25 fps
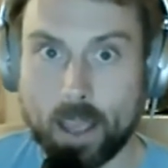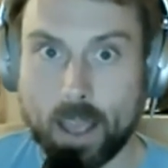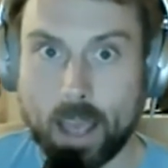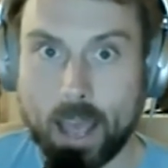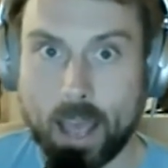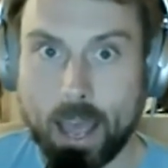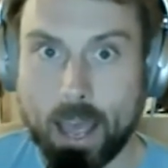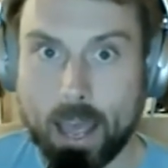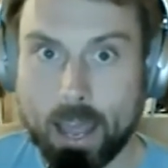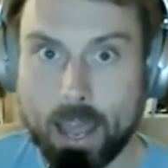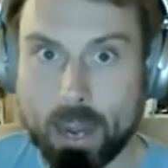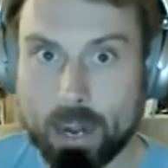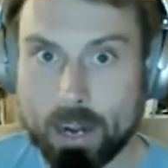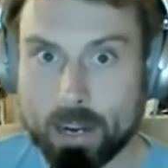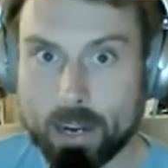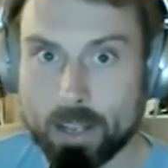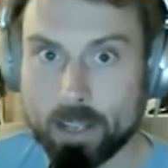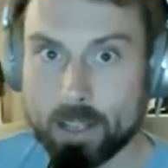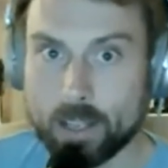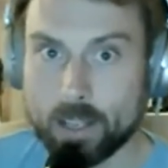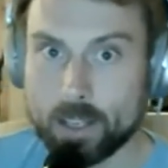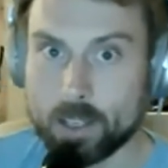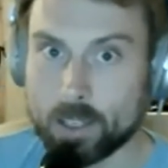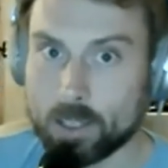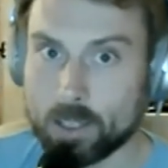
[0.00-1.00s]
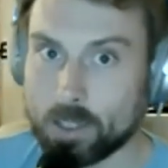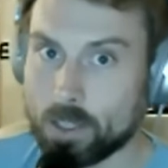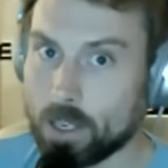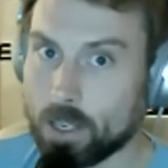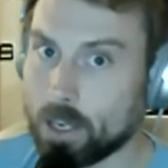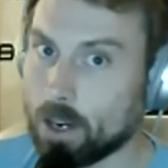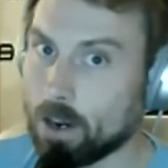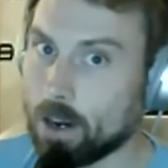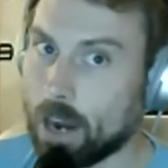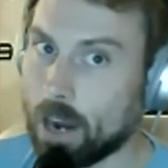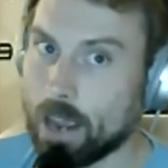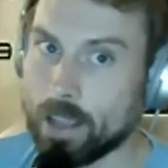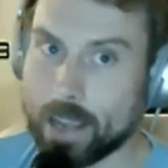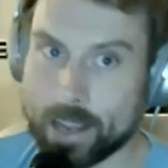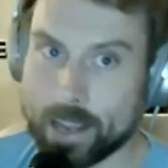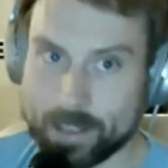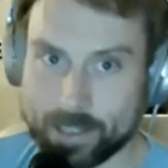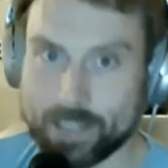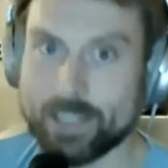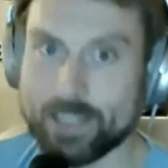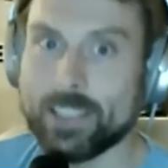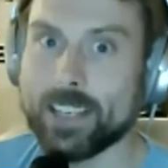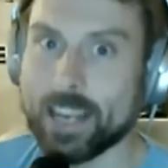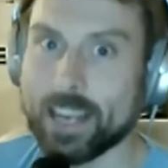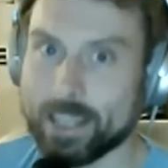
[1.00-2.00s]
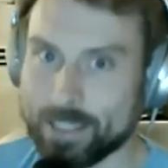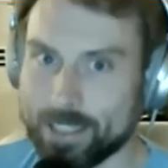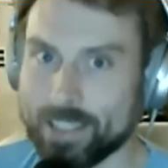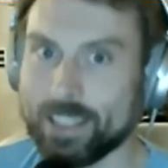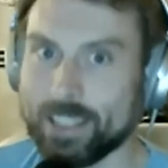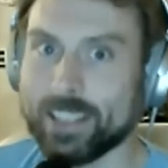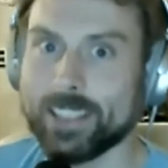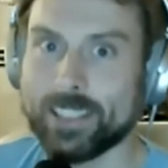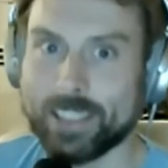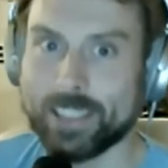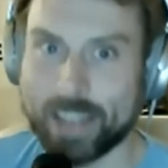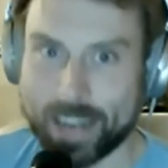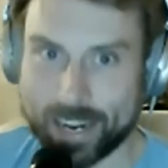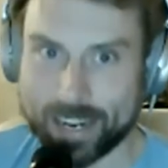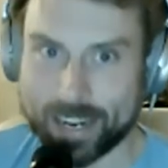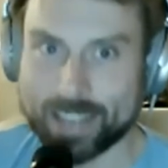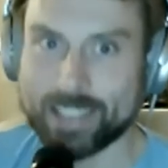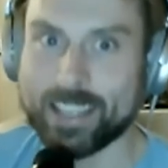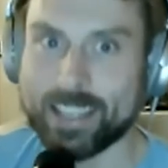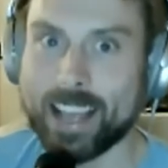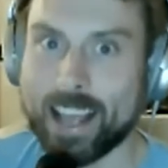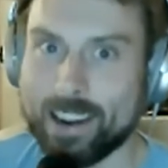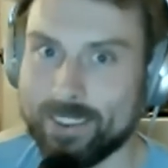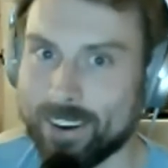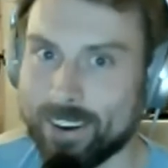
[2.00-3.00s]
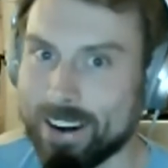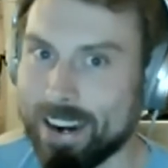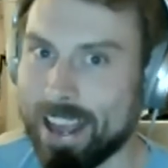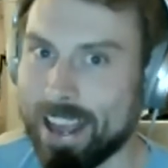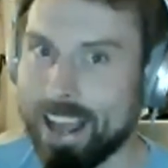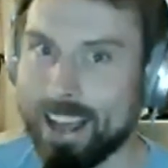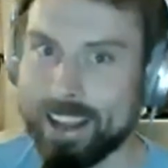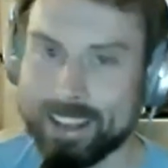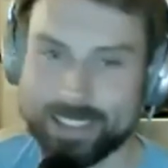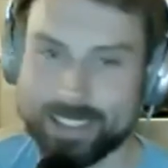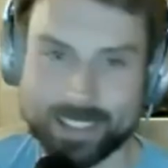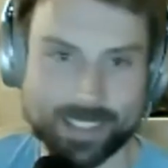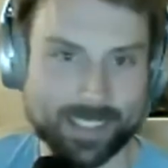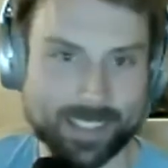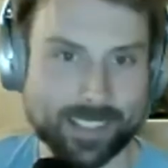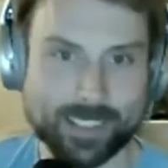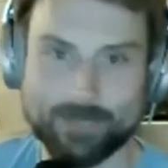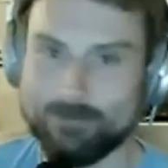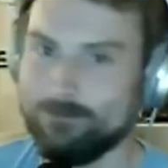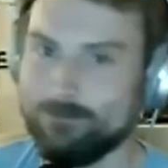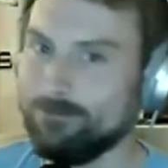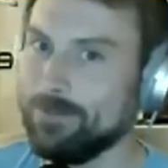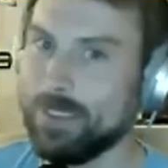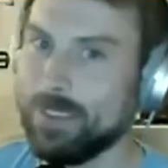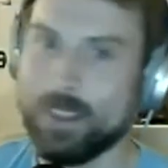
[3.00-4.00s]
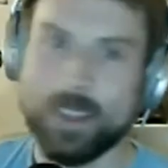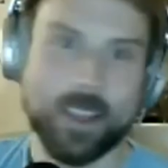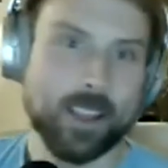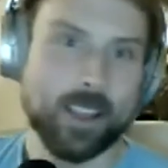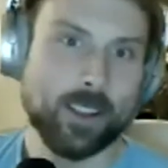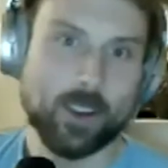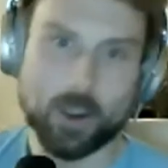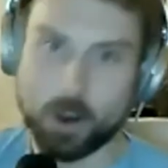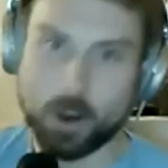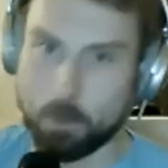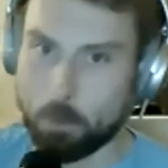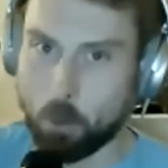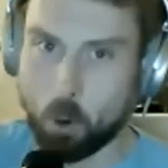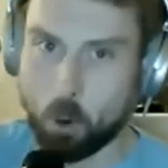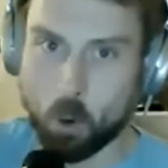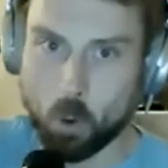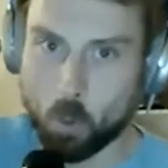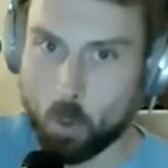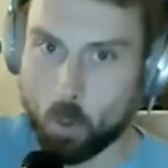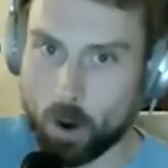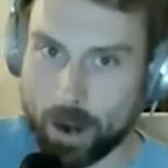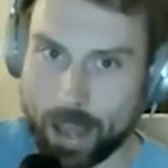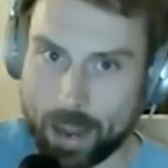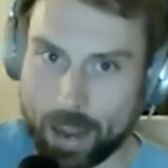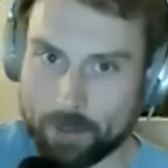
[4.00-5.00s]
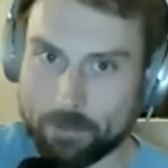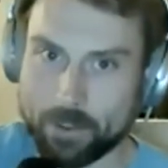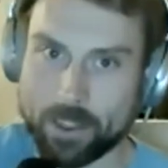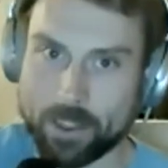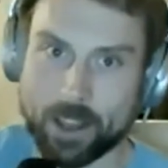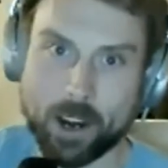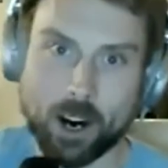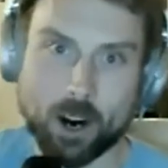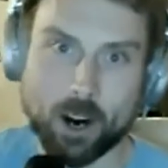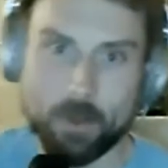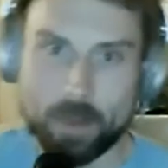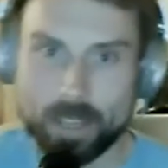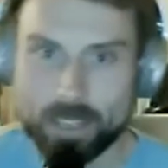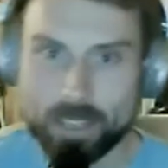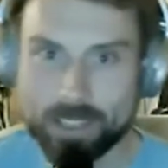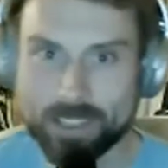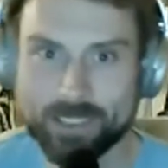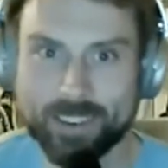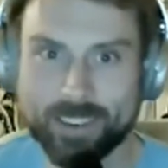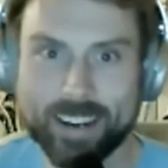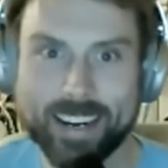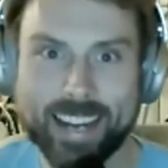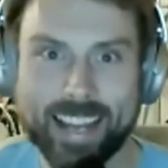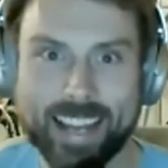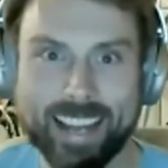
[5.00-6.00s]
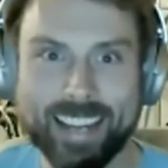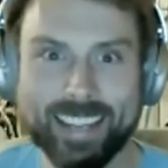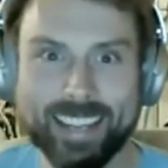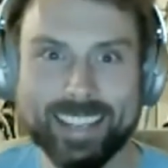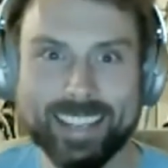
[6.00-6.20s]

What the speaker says: And Sicker, I see Jesse like shaking his head right now. He's just going to pour one out for the homies right now.